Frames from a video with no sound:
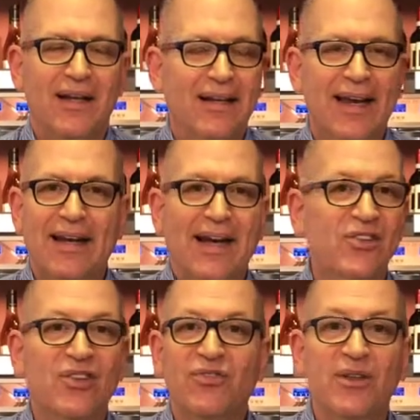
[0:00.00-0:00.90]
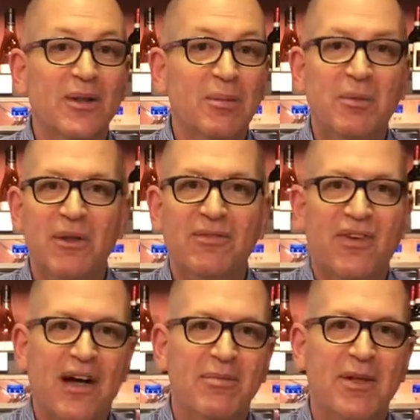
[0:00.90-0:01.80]
Again, I just filled up the bin
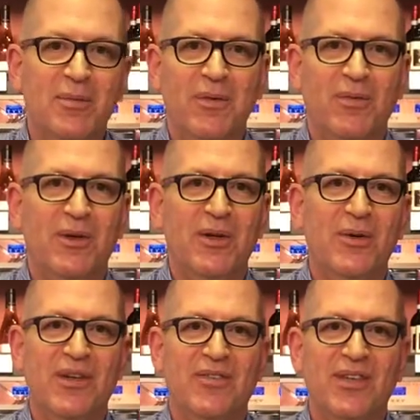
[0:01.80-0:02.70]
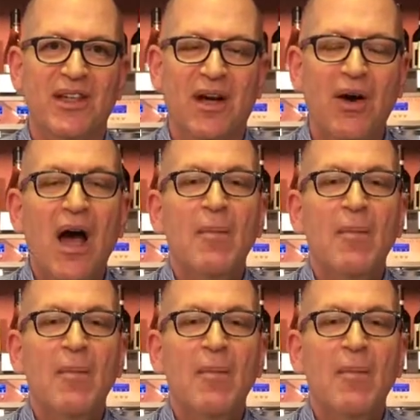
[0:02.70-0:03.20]
5 minutes before doing this video,